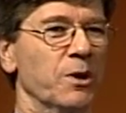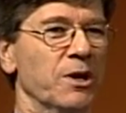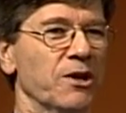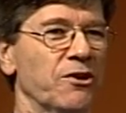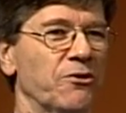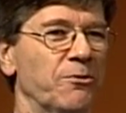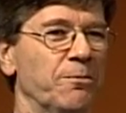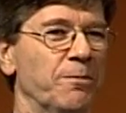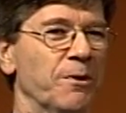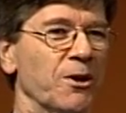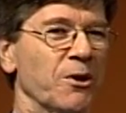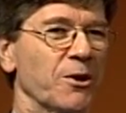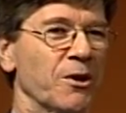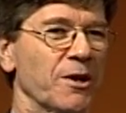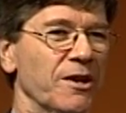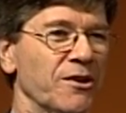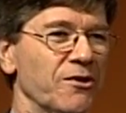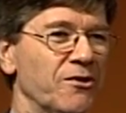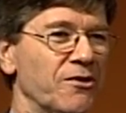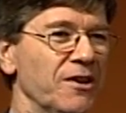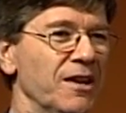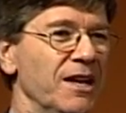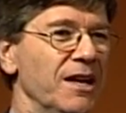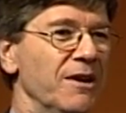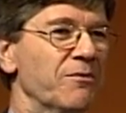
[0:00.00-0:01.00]

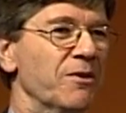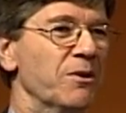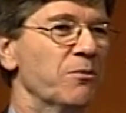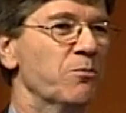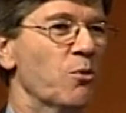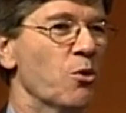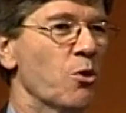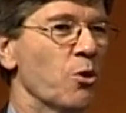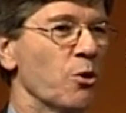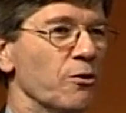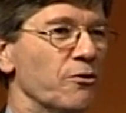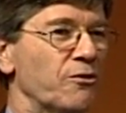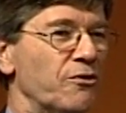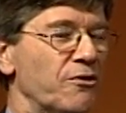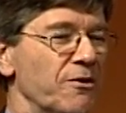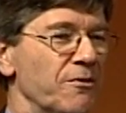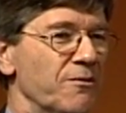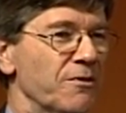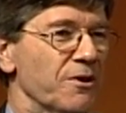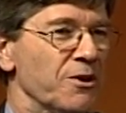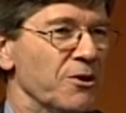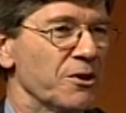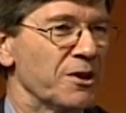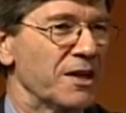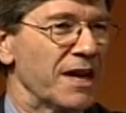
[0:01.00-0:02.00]
experience an even more
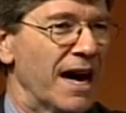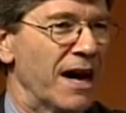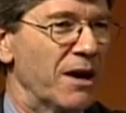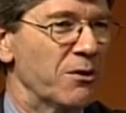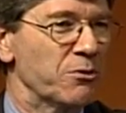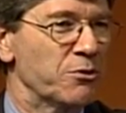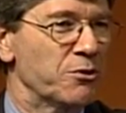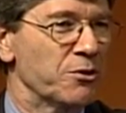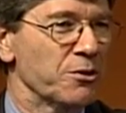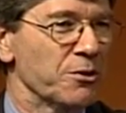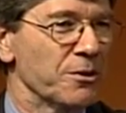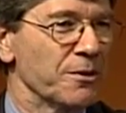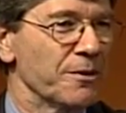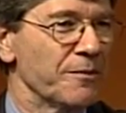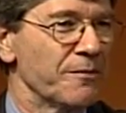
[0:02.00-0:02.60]
severe downturn.